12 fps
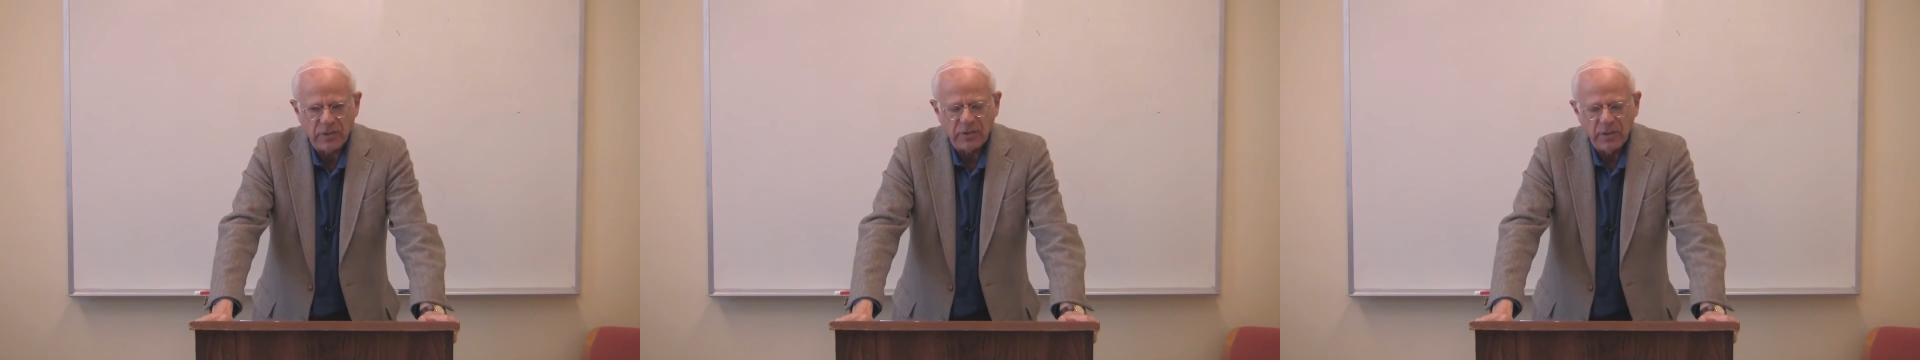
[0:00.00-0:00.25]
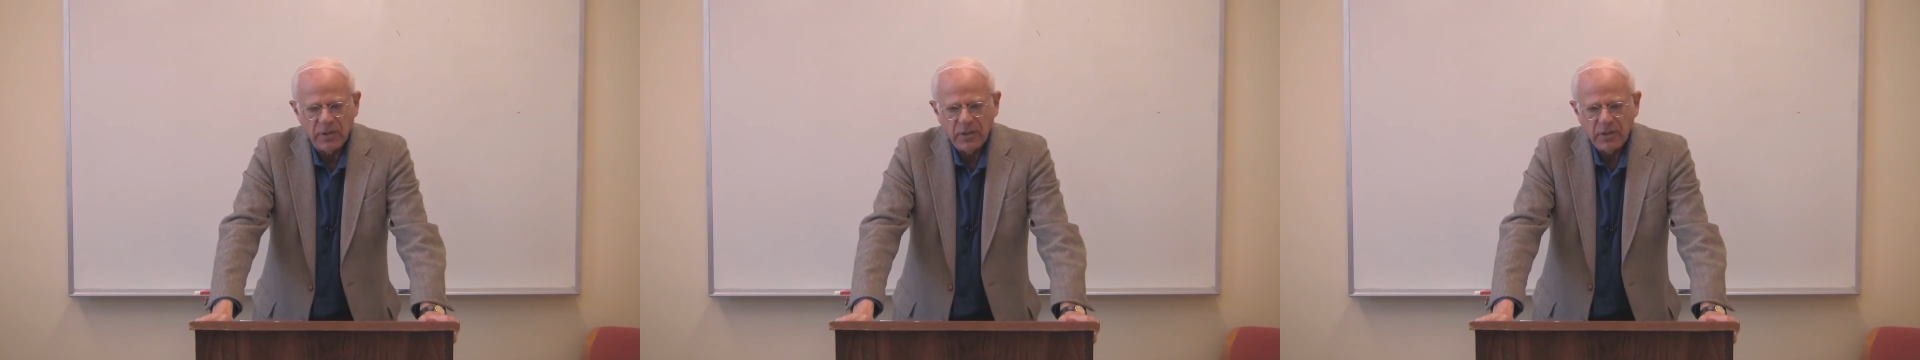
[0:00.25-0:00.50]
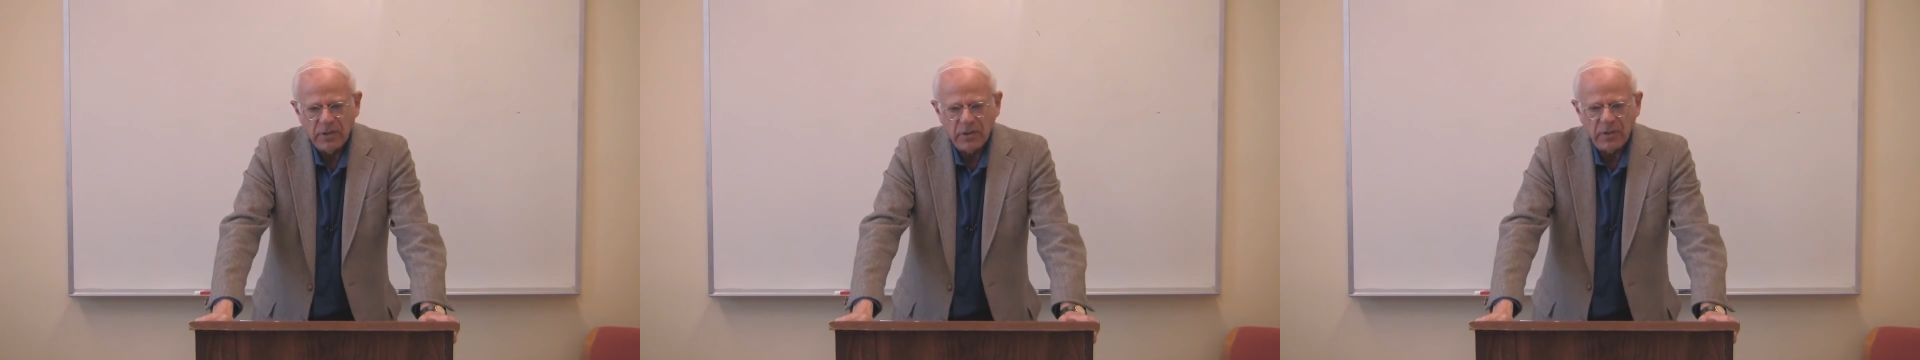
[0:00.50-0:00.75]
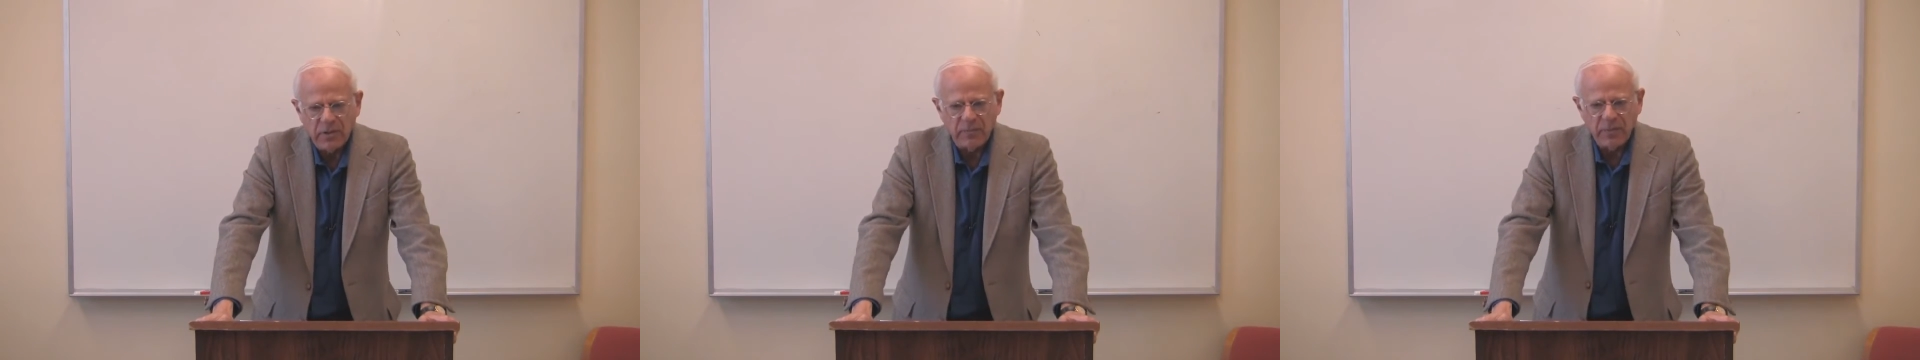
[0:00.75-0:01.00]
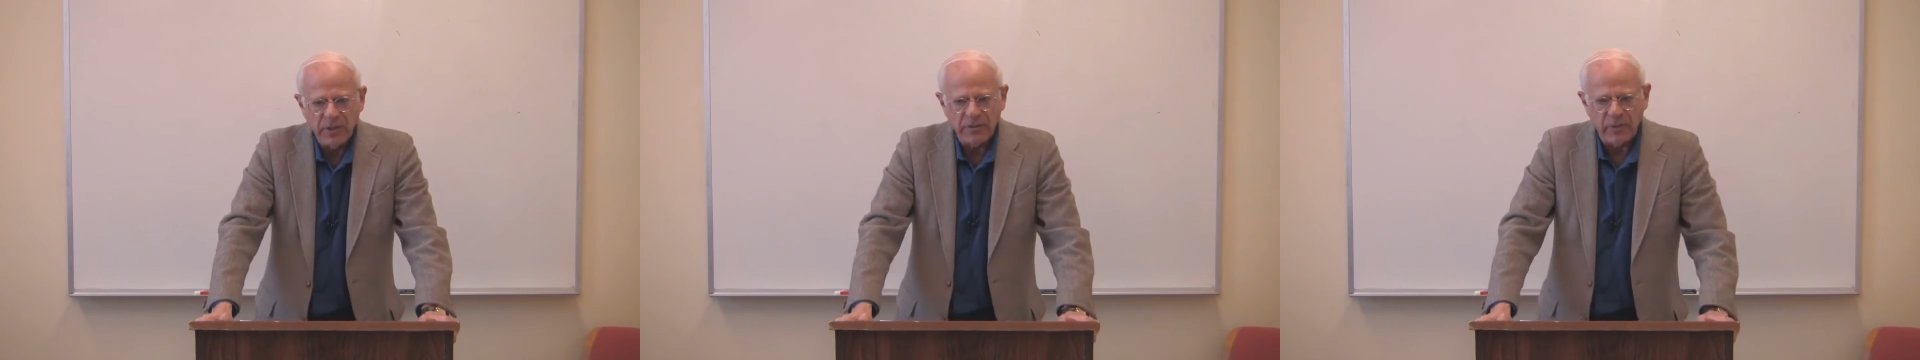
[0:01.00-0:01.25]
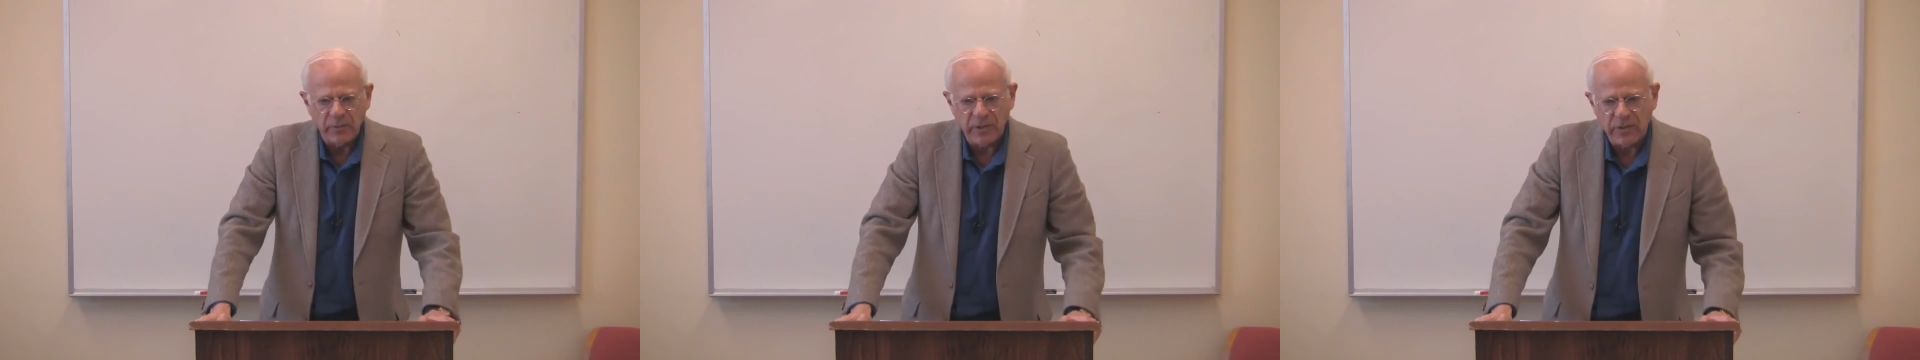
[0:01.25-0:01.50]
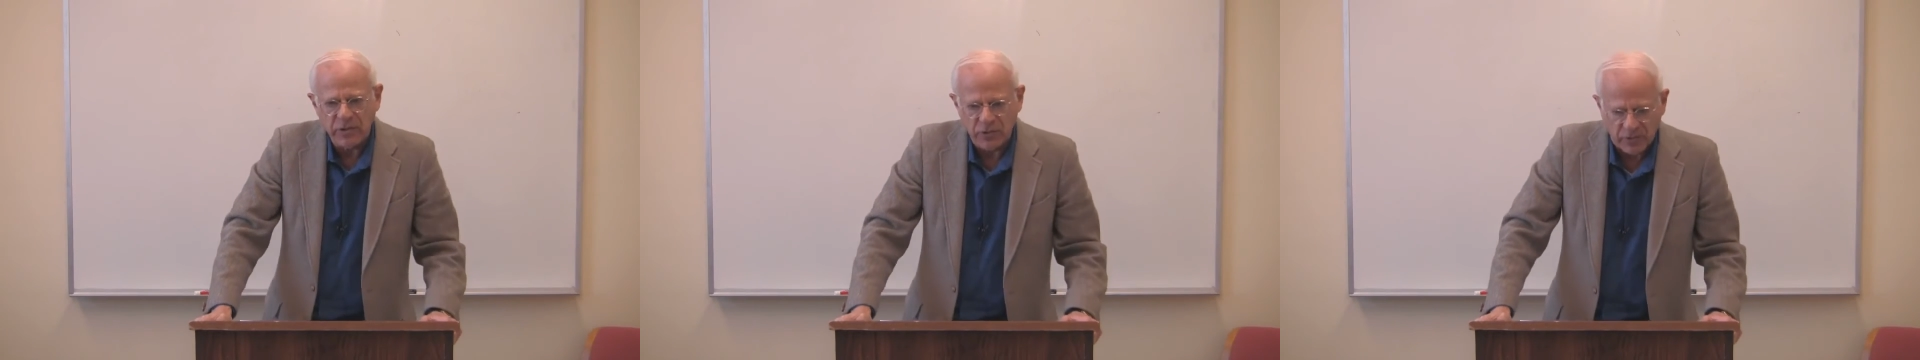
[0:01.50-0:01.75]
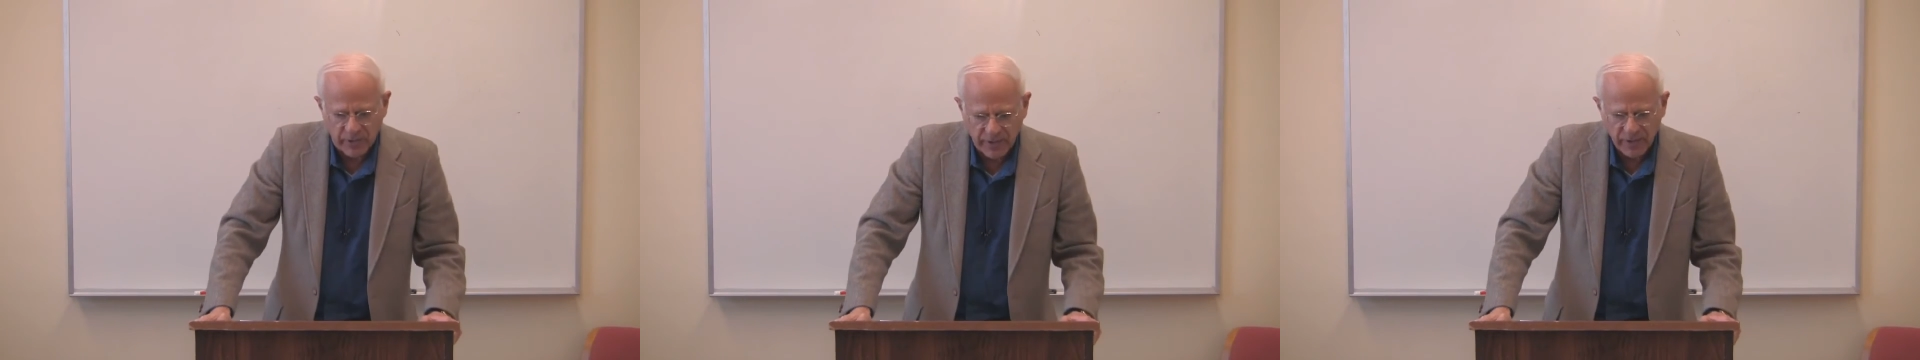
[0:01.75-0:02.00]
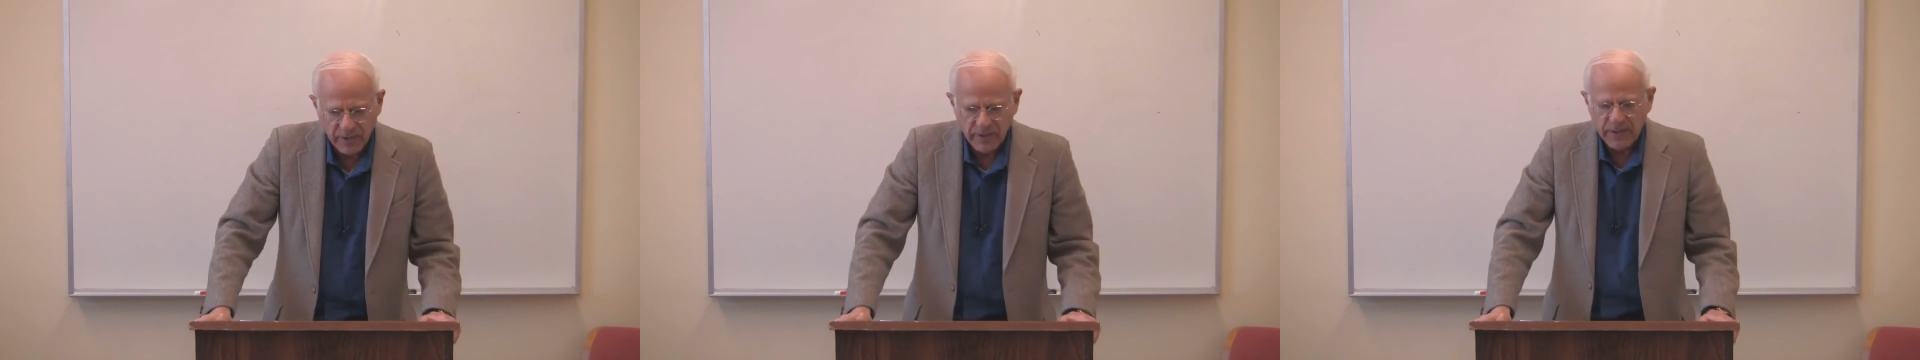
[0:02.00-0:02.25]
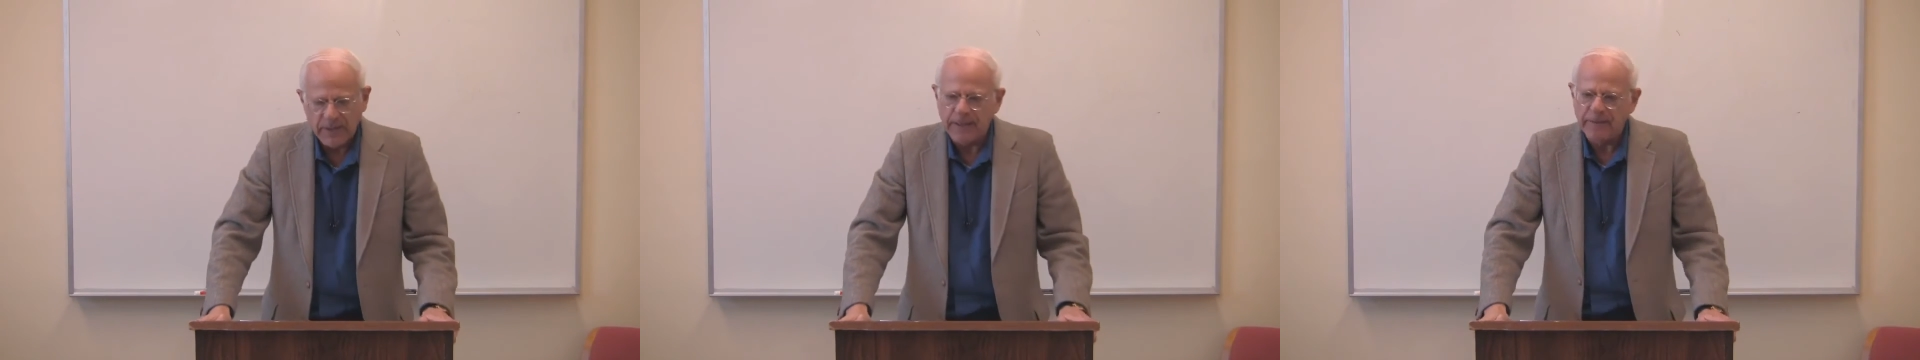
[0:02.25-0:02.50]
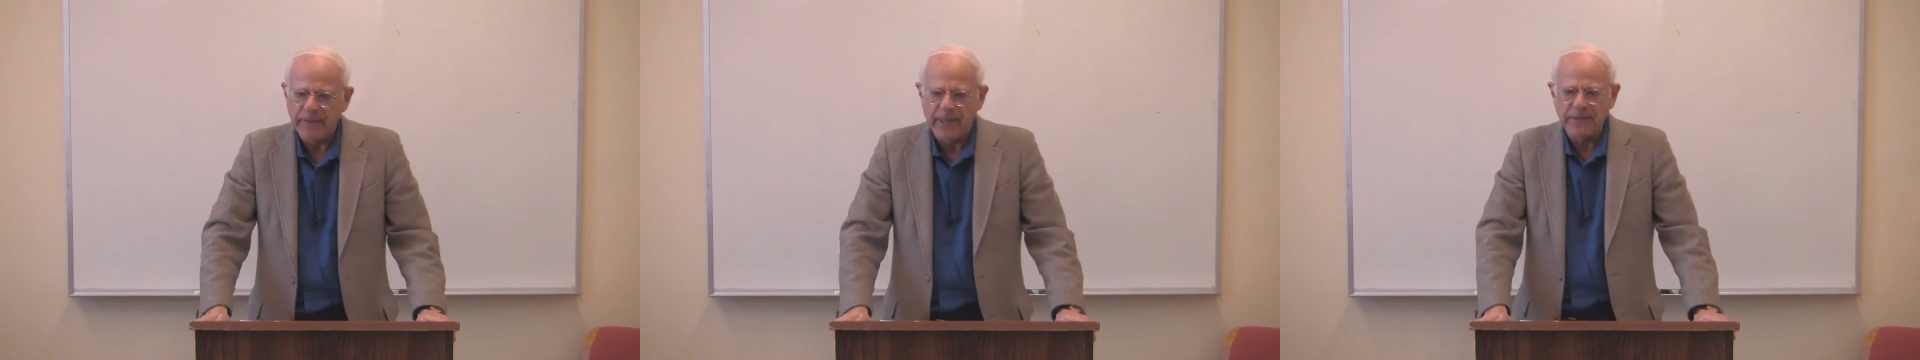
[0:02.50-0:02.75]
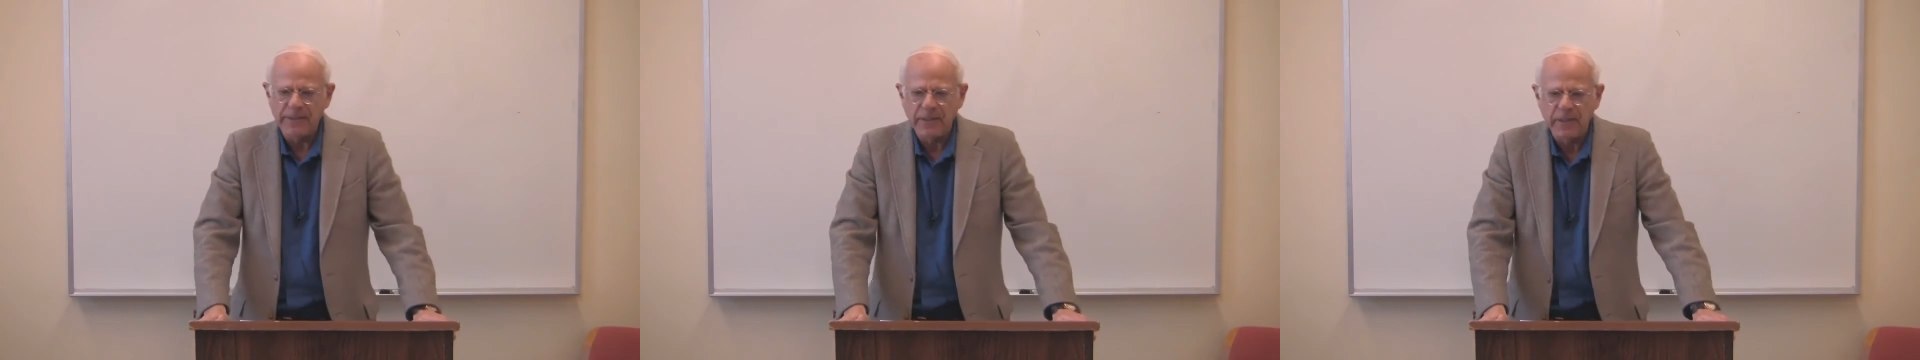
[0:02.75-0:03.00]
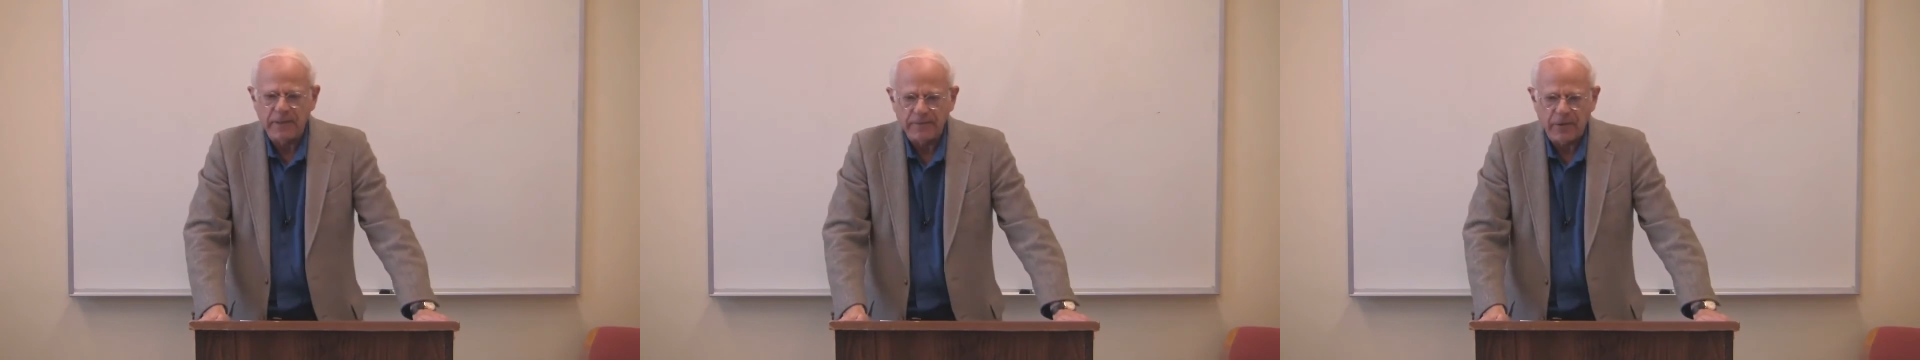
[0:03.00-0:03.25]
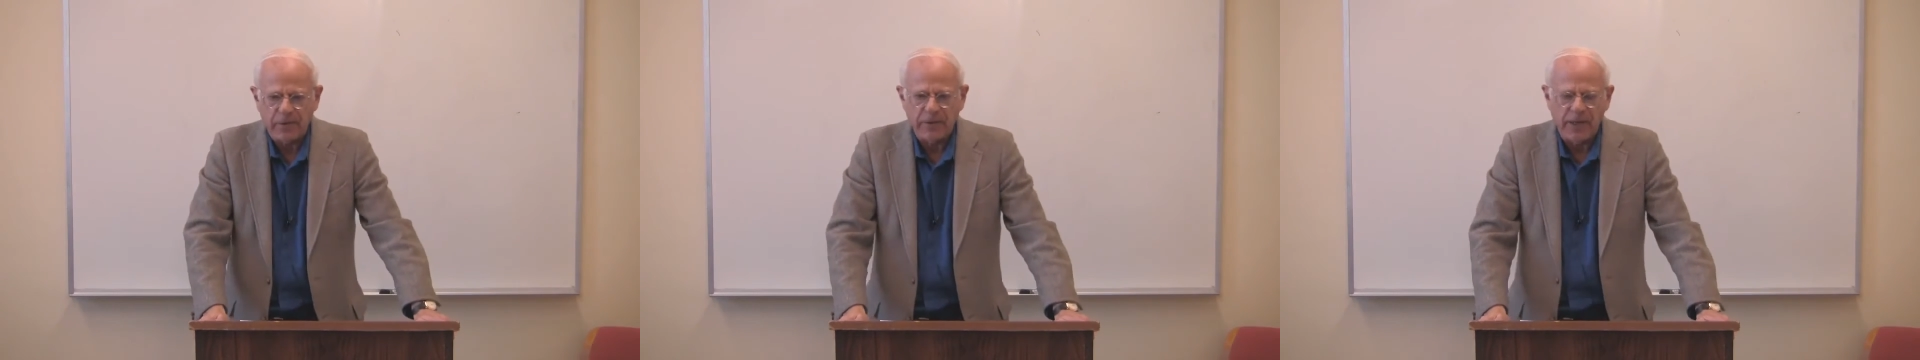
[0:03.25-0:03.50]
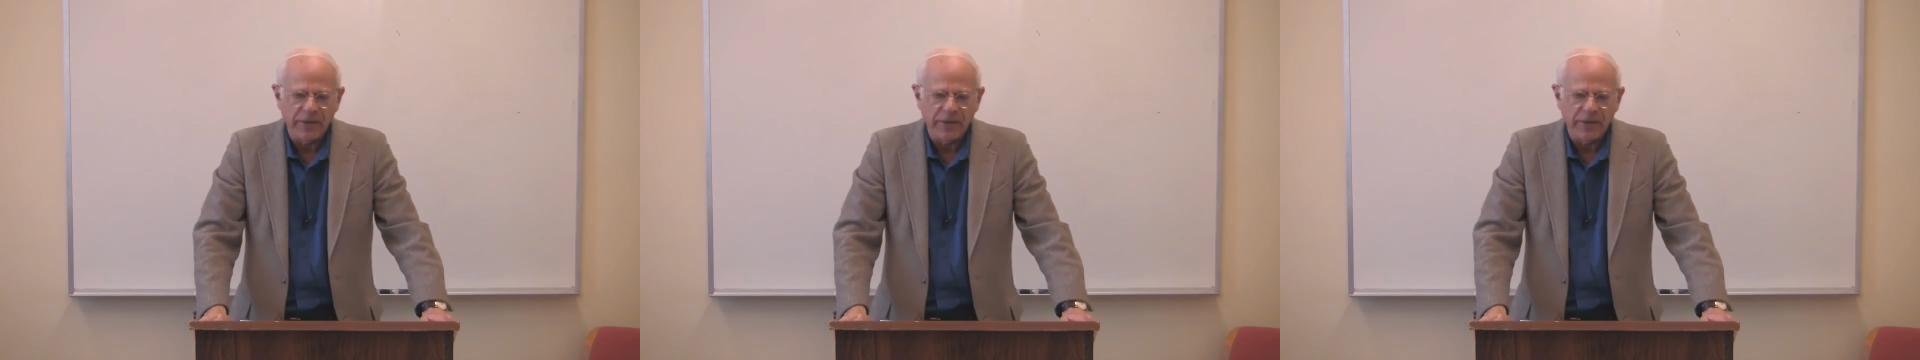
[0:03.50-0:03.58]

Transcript: the meal that we enjoy at dinner or